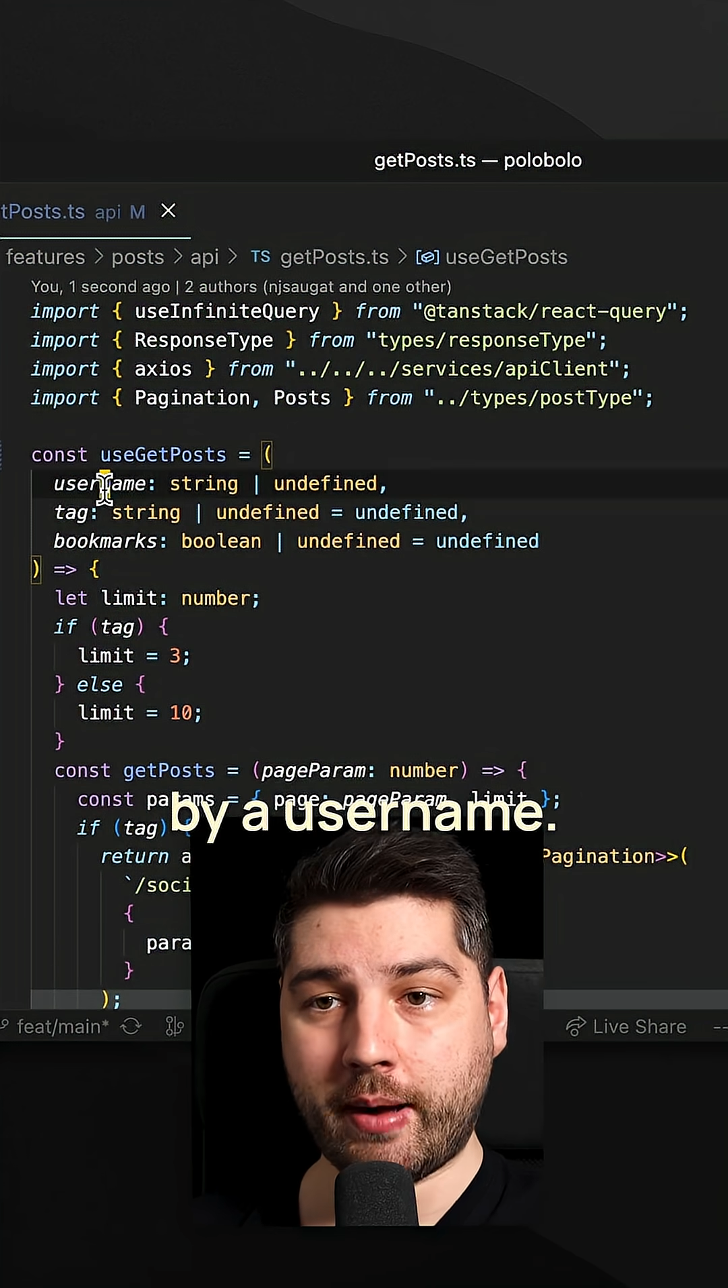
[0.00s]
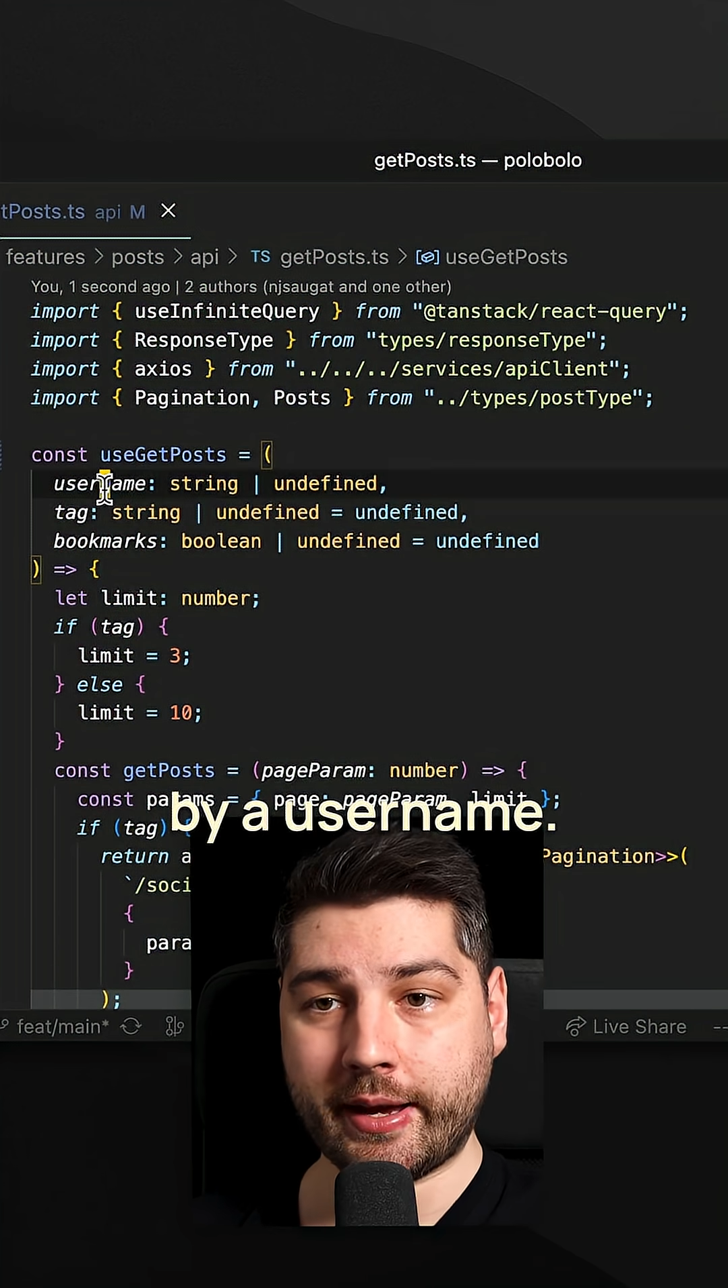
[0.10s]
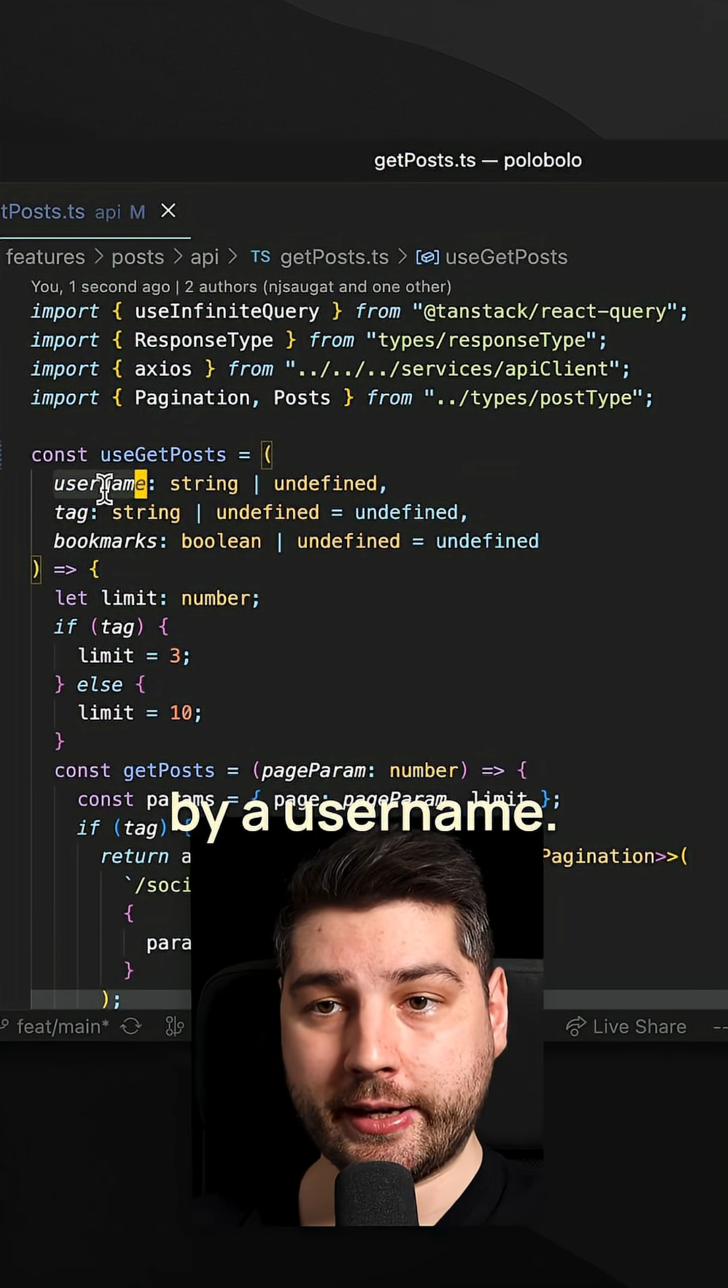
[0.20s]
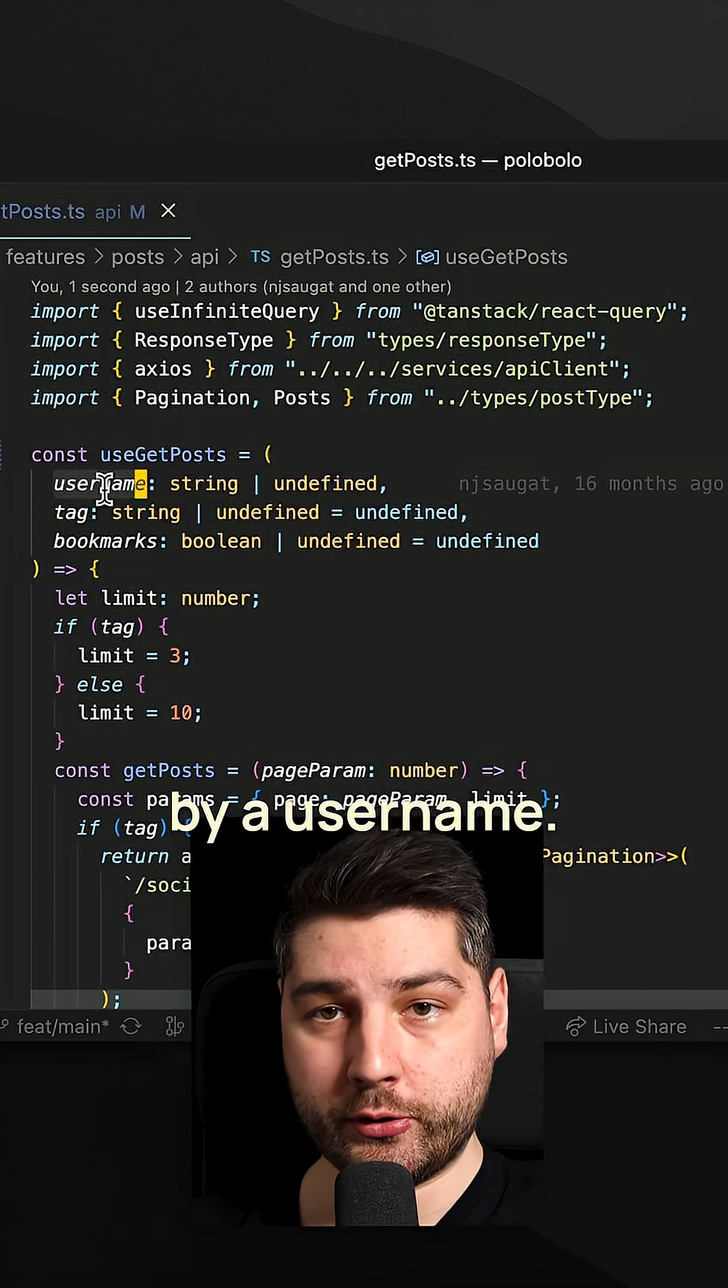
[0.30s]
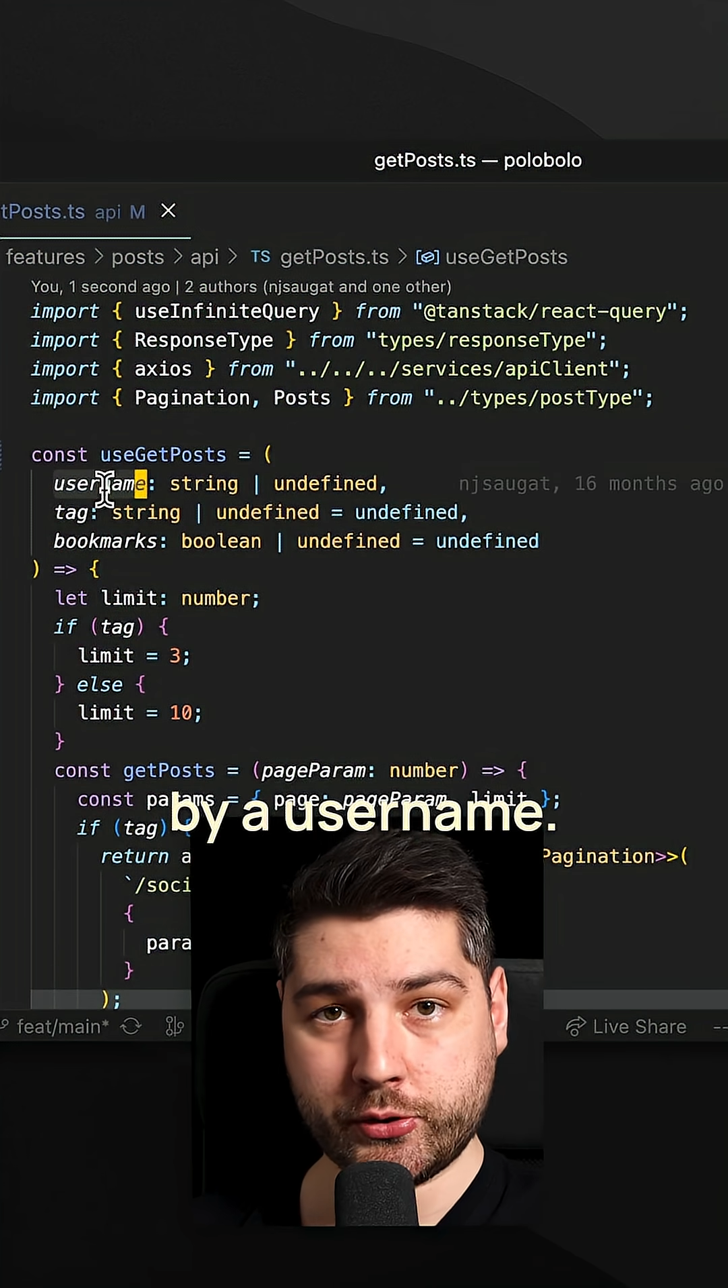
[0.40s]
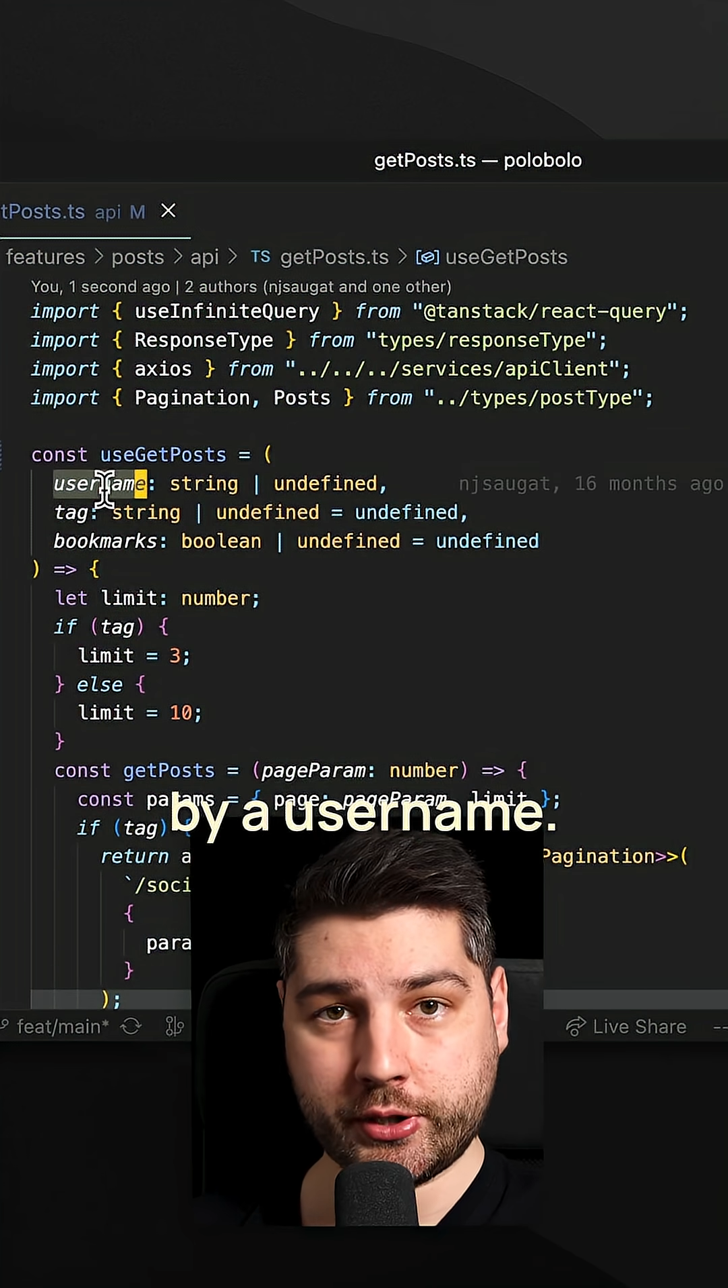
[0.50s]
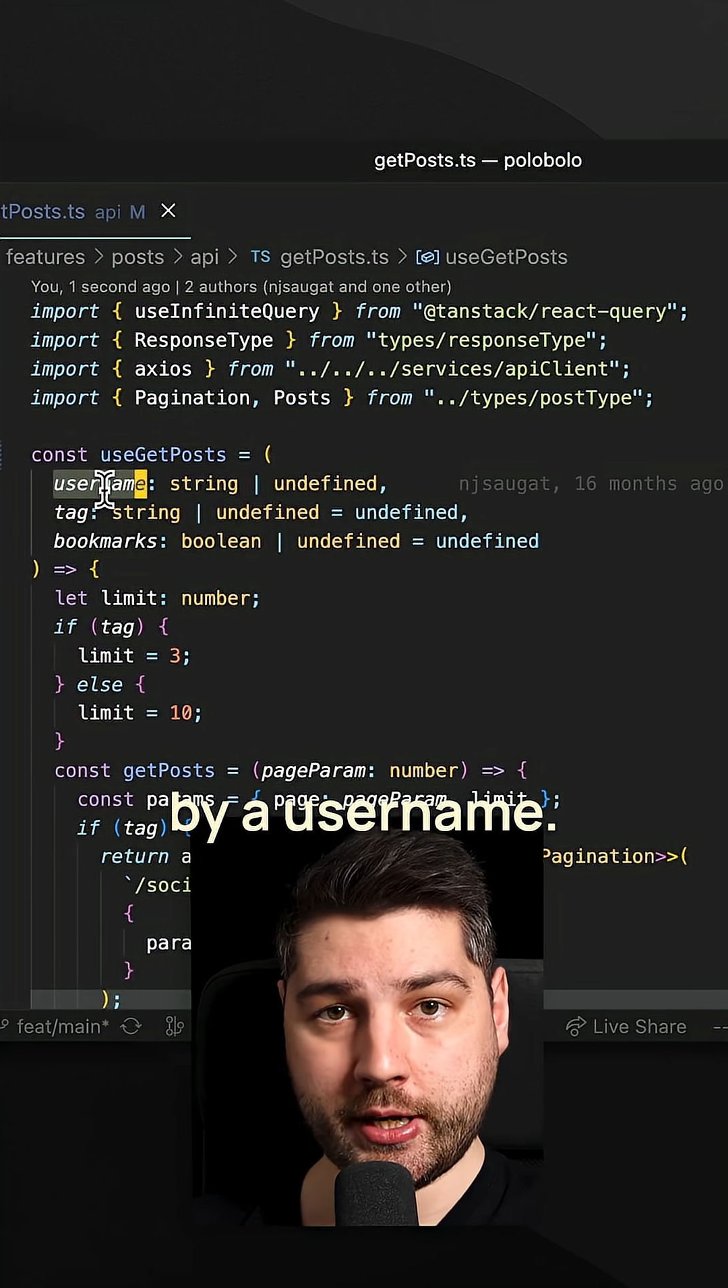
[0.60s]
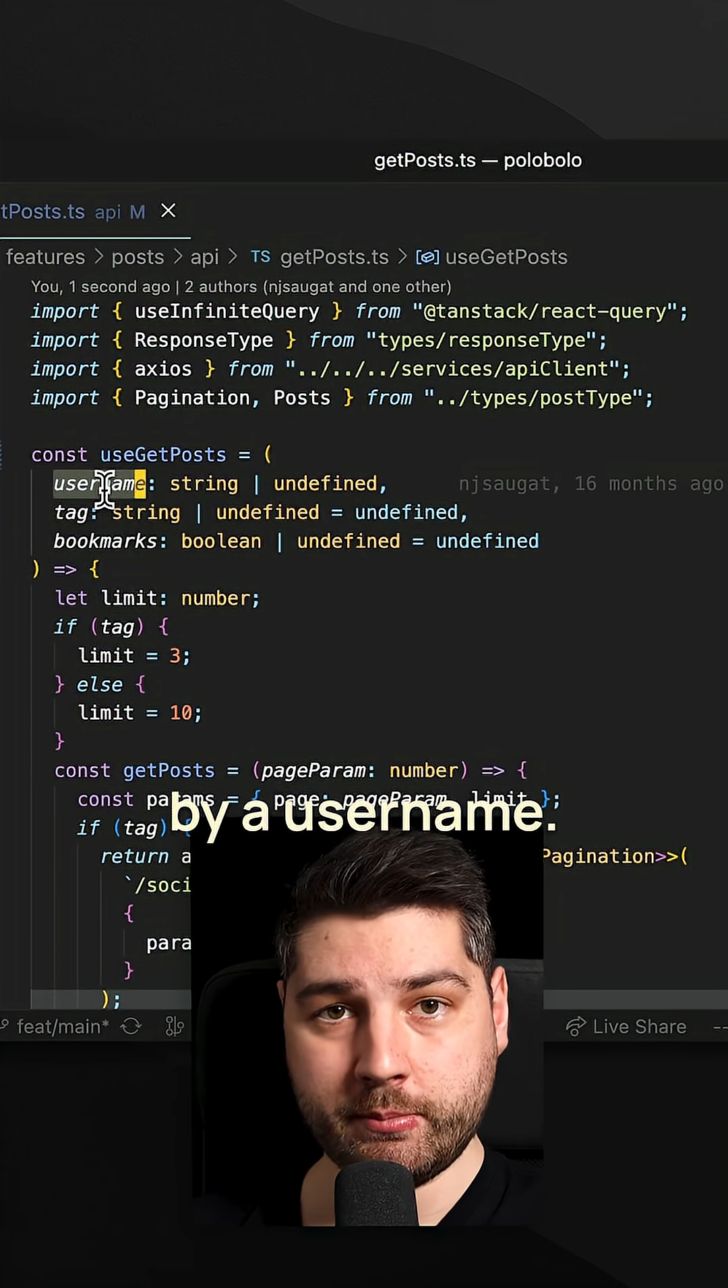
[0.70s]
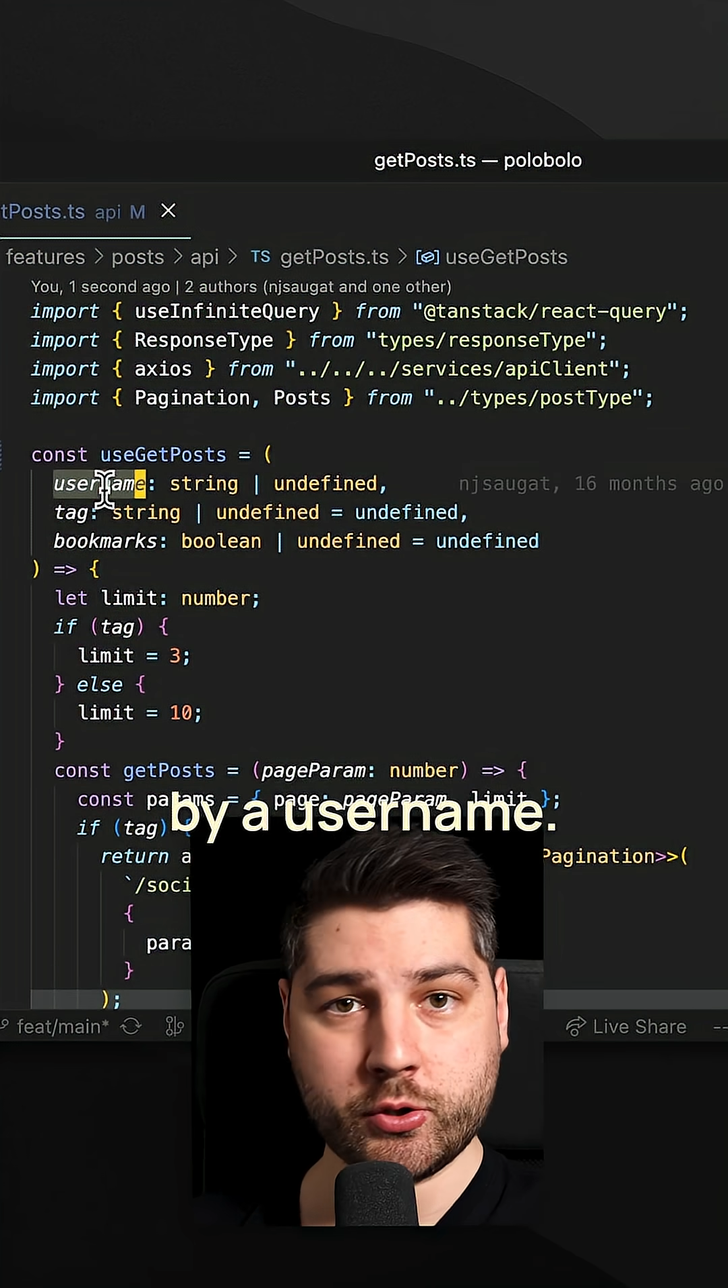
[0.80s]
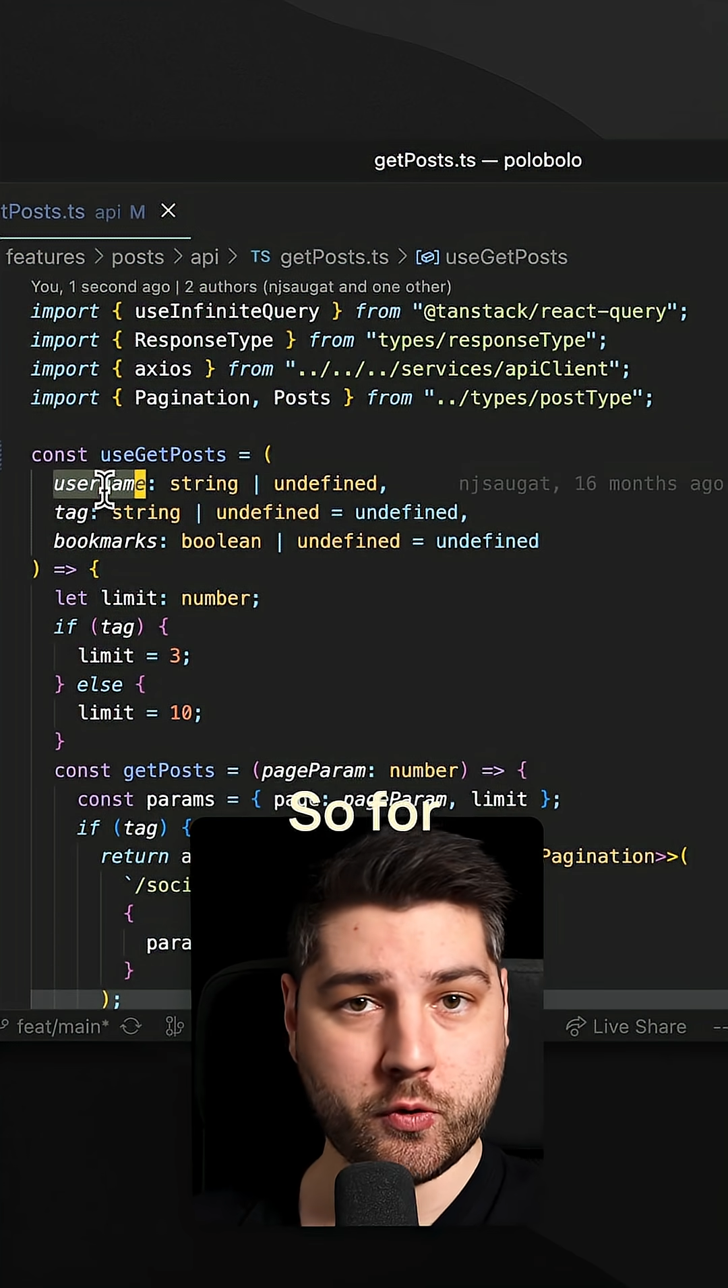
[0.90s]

by a username,